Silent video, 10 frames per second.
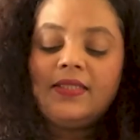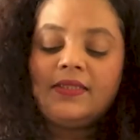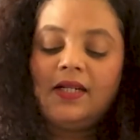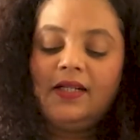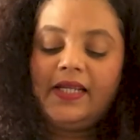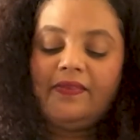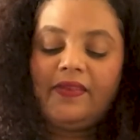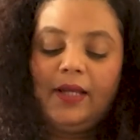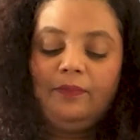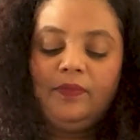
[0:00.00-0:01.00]
turning
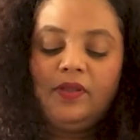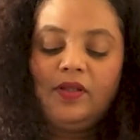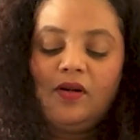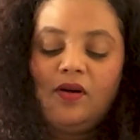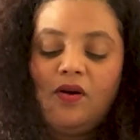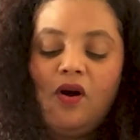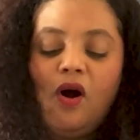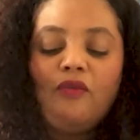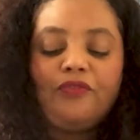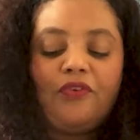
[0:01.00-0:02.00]
them
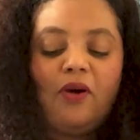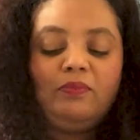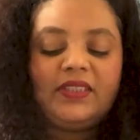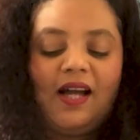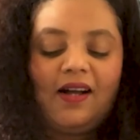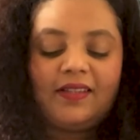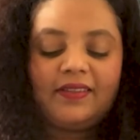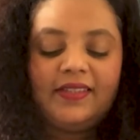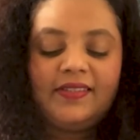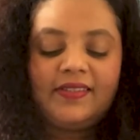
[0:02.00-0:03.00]
from
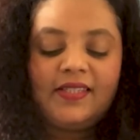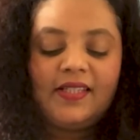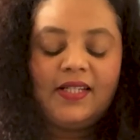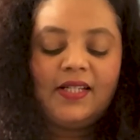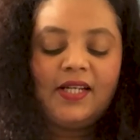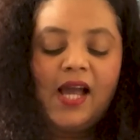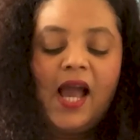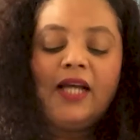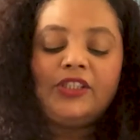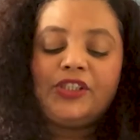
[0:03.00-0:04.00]
darkness
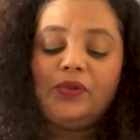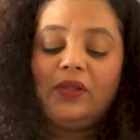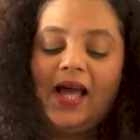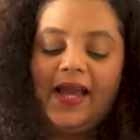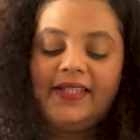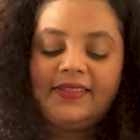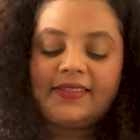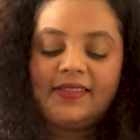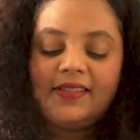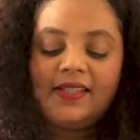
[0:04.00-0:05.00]
to
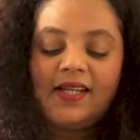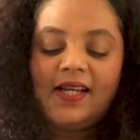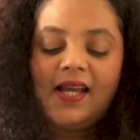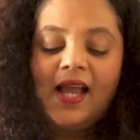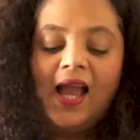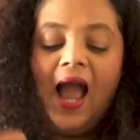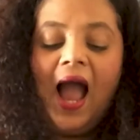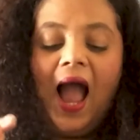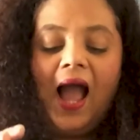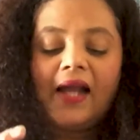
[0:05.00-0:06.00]
light
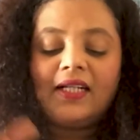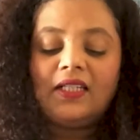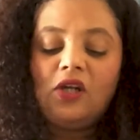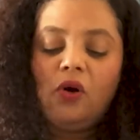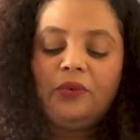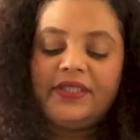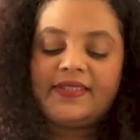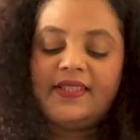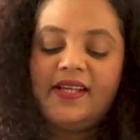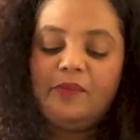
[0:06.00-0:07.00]
and
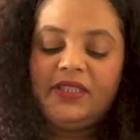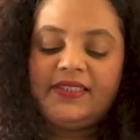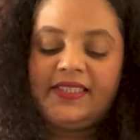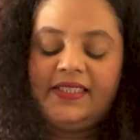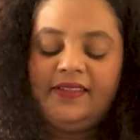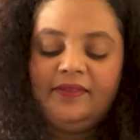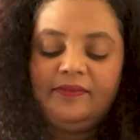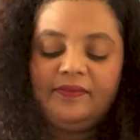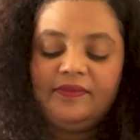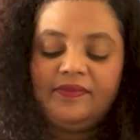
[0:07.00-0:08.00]
glorious liberty
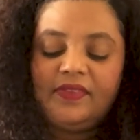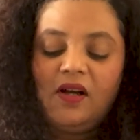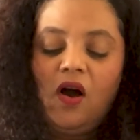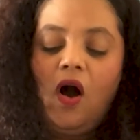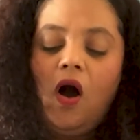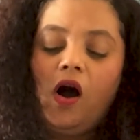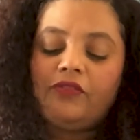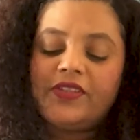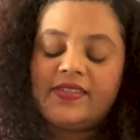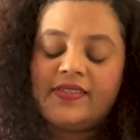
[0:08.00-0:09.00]

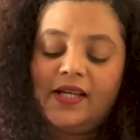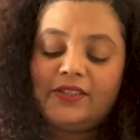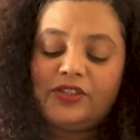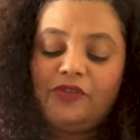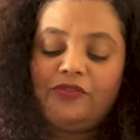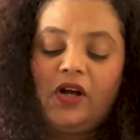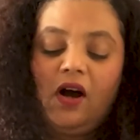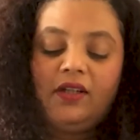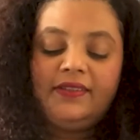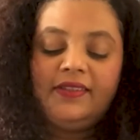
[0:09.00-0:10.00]
of the sons of
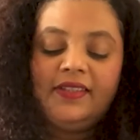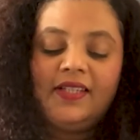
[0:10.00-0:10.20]
God.